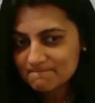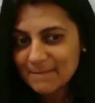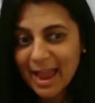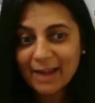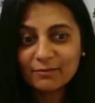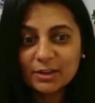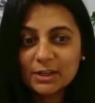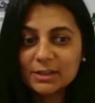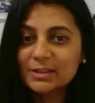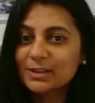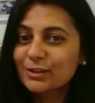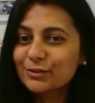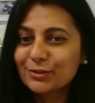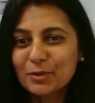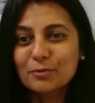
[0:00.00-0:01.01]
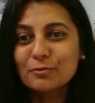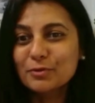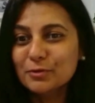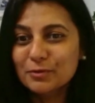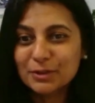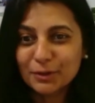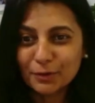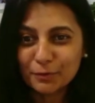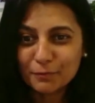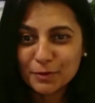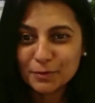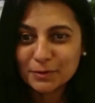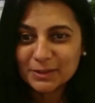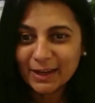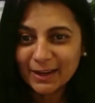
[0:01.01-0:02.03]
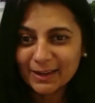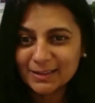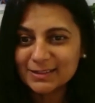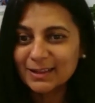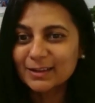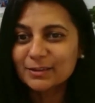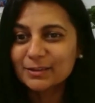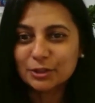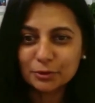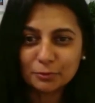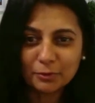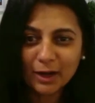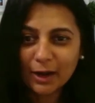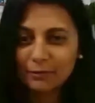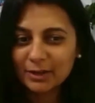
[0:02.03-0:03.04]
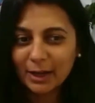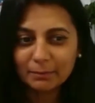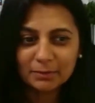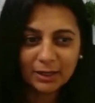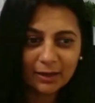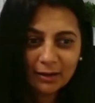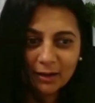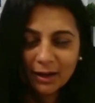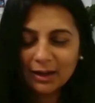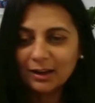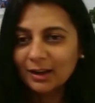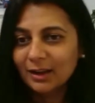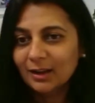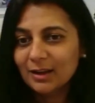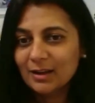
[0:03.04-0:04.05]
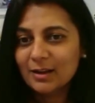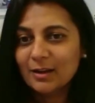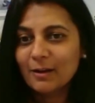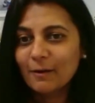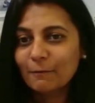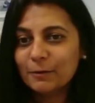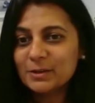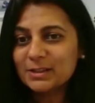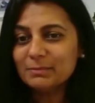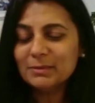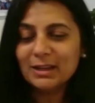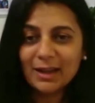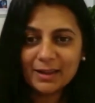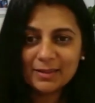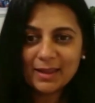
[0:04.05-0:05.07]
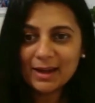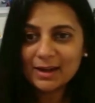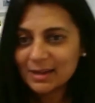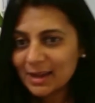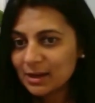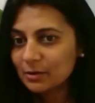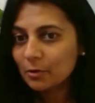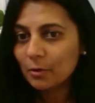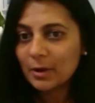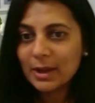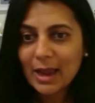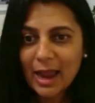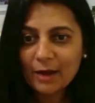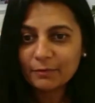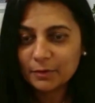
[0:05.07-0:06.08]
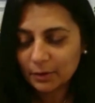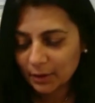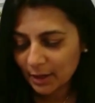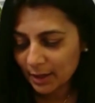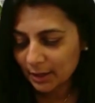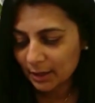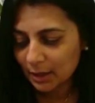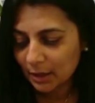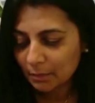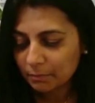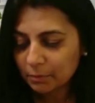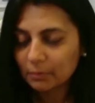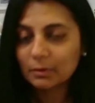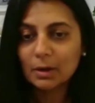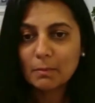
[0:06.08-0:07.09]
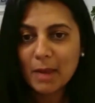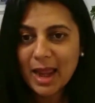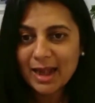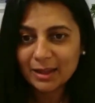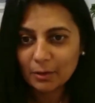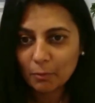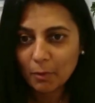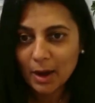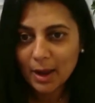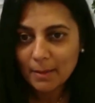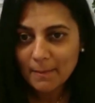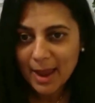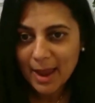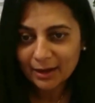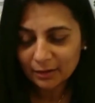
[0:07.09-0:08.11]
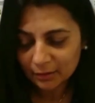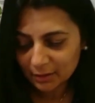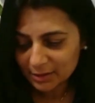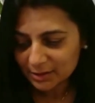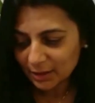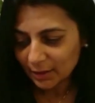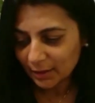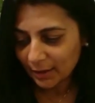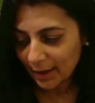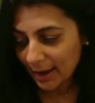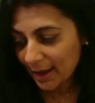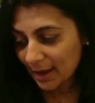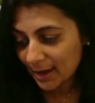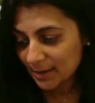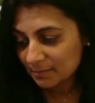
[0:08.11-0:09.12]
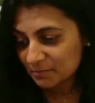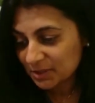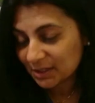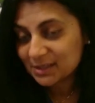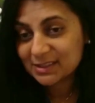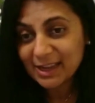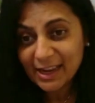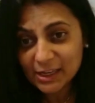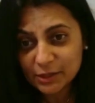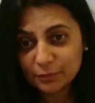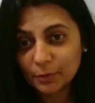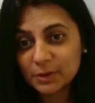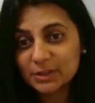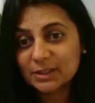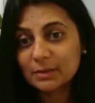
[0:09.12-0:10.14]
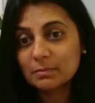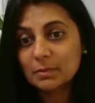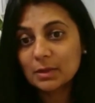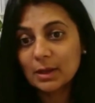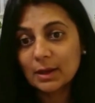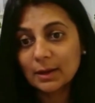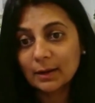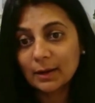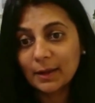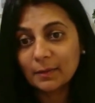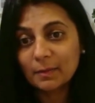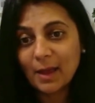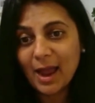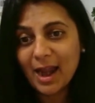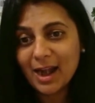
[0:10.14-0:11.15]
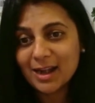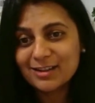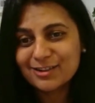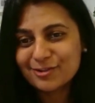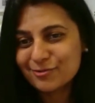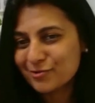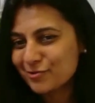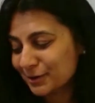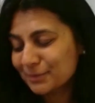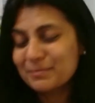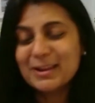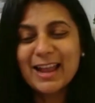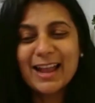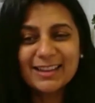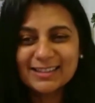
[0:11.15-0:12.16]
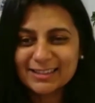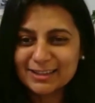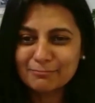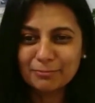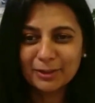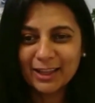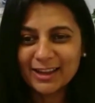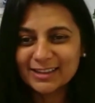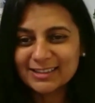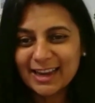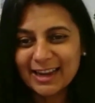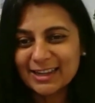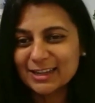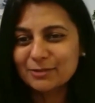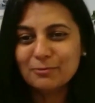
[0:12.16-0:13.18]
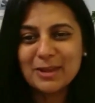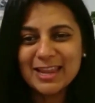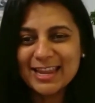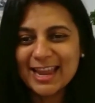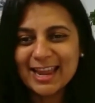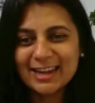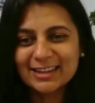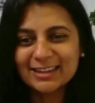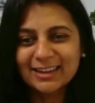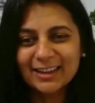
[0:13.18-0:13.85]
advocacy through user review sites like G2 Crowd, Capterra. For something like that, again, going after it in a programmatic way matters. And success for something like that could be as simple as, hey, did we get